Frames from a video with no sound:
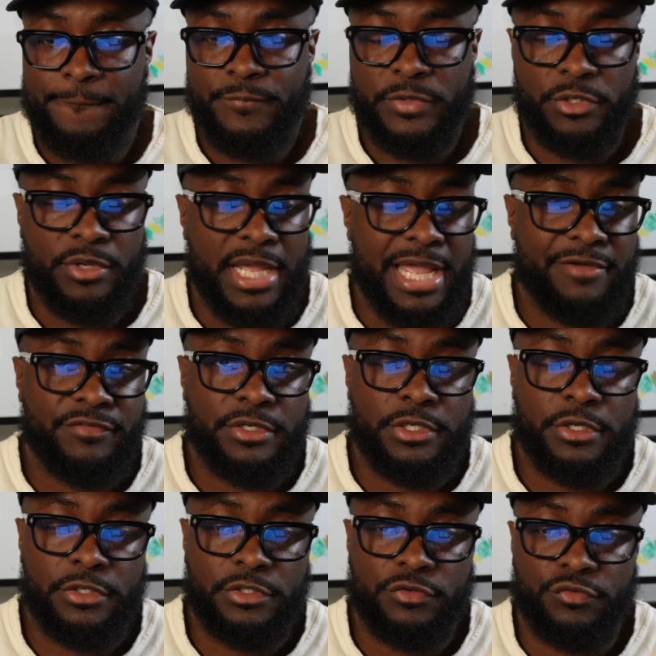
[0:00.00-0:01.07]
You haven't
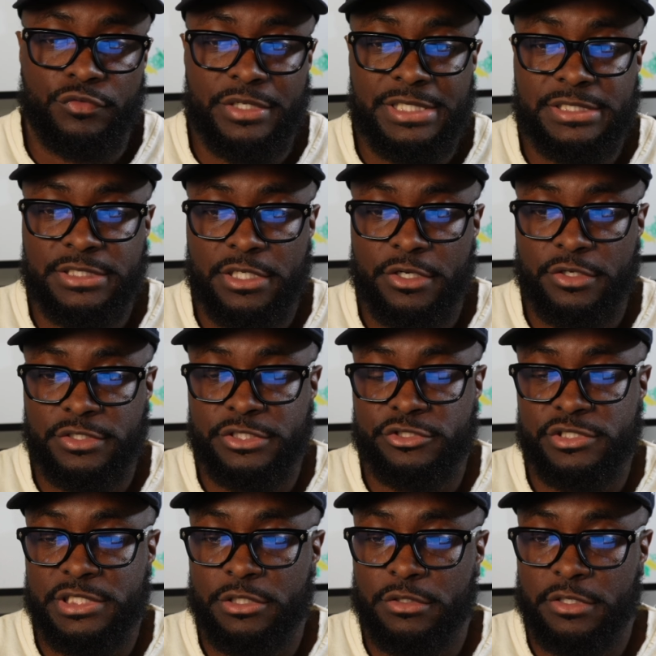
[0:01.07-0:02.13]
done your research. You're
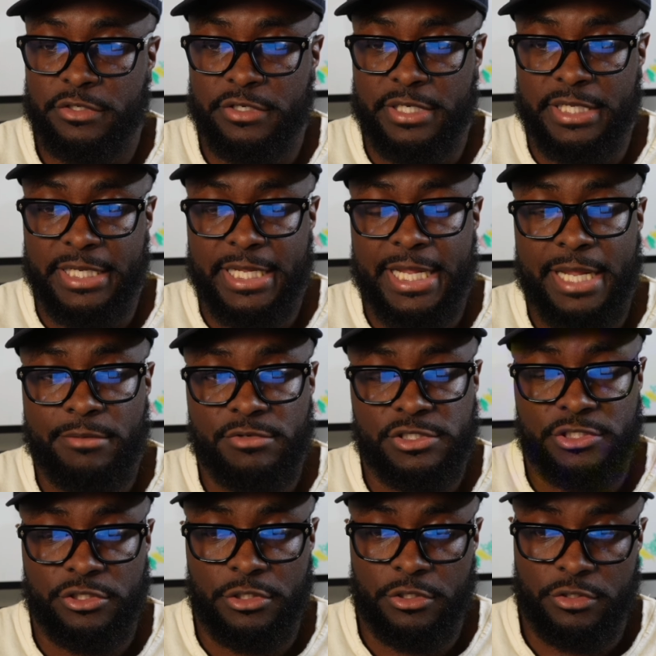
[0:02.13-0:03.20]
still learning the game. You're
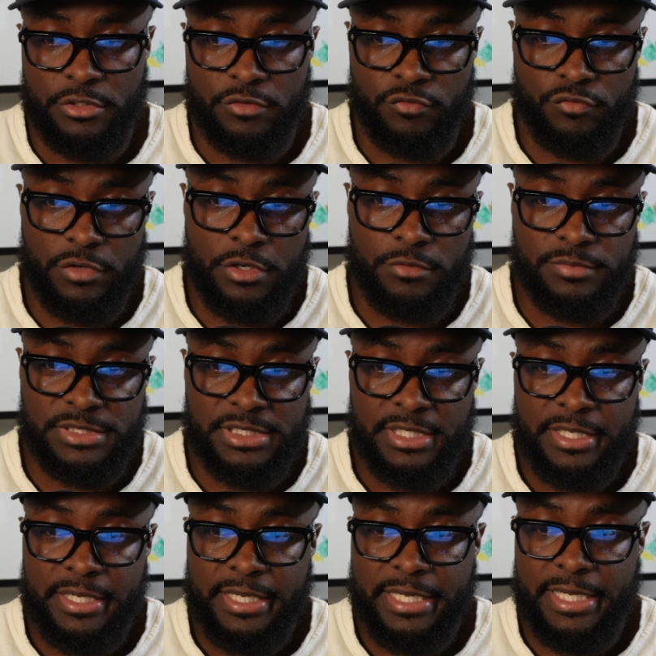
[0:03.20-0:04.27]
still learning the ropes,
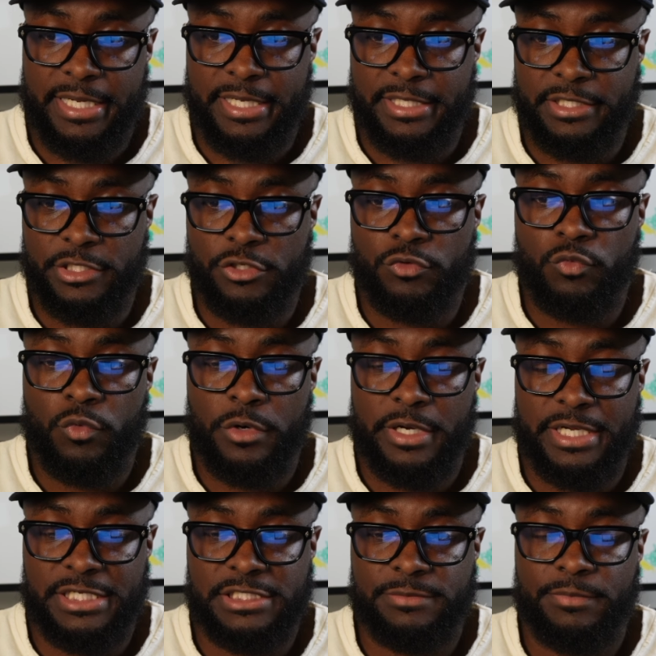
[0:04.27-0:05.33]
and you want
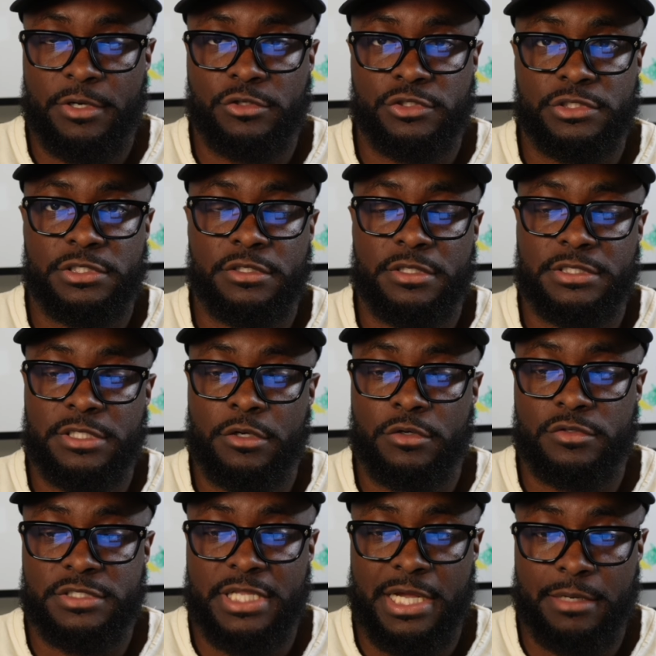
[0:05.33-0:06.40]
exposure to the total
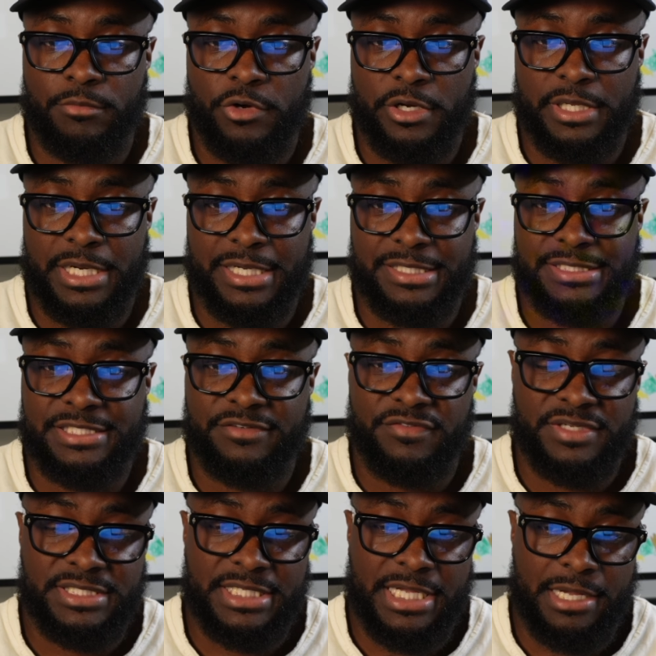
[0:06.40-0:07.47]
stock market. I can see
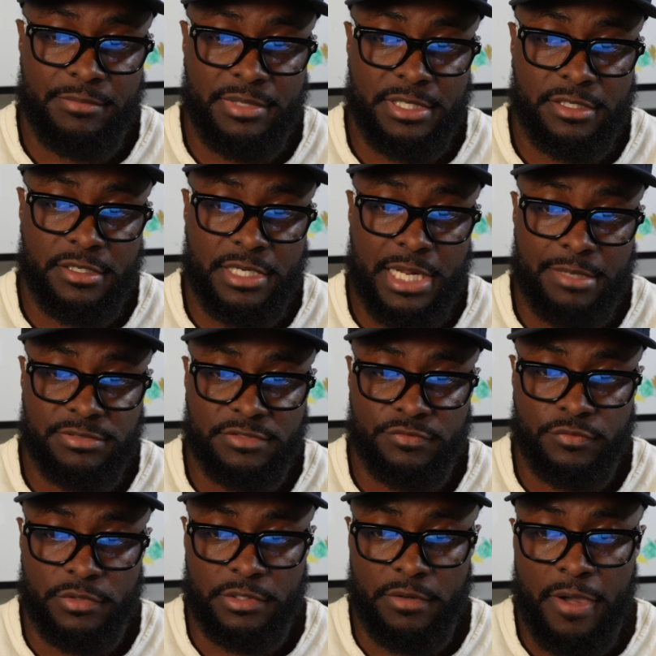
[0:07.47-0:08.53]
VTI being a good option
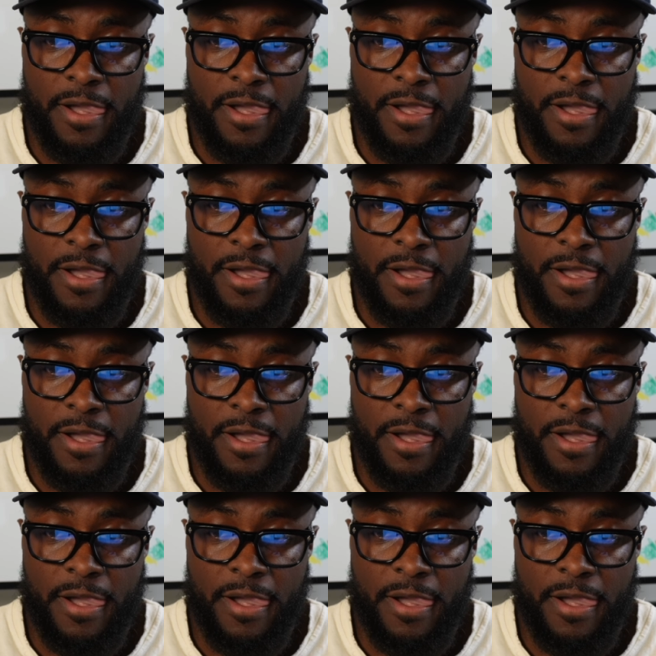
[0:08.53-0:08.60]
for you